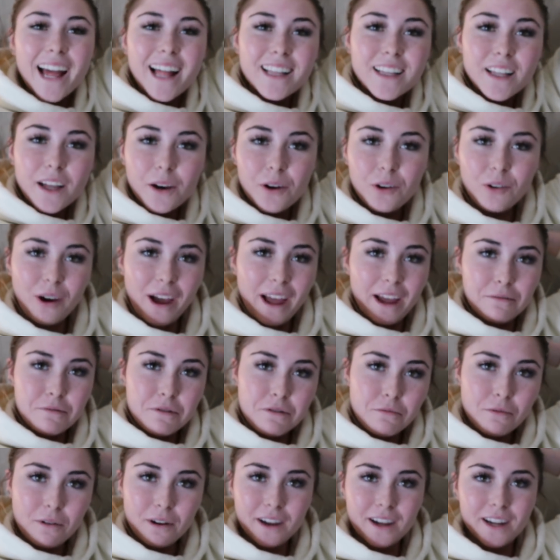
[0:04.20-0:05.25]
Hello
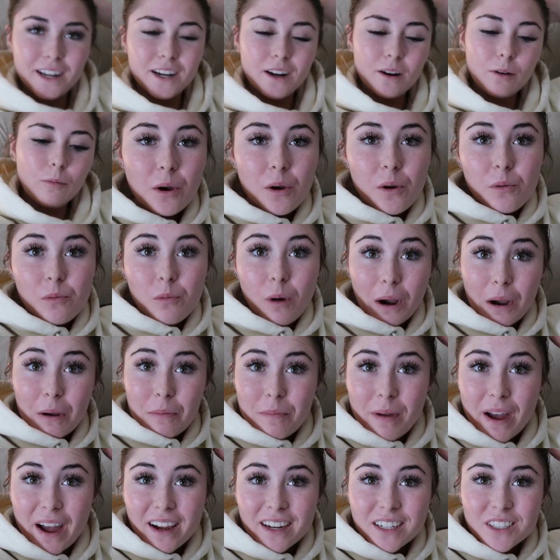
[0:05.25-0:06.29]
everyone,
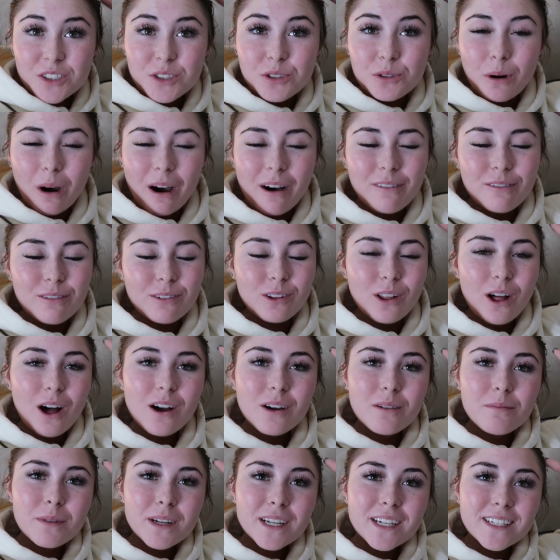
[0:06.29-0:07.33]
welcome back to
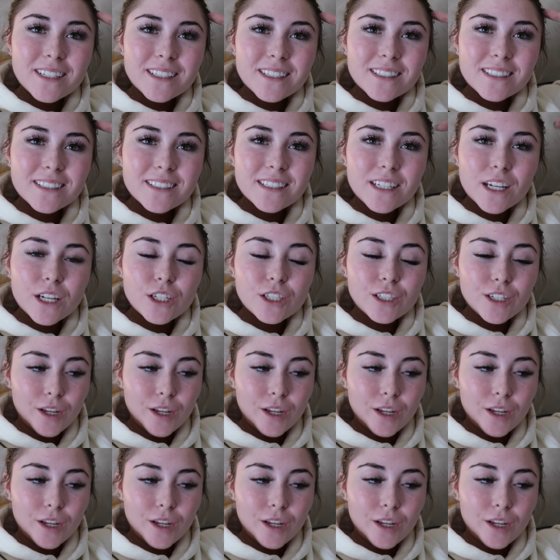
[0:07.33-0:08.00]
Vlogmas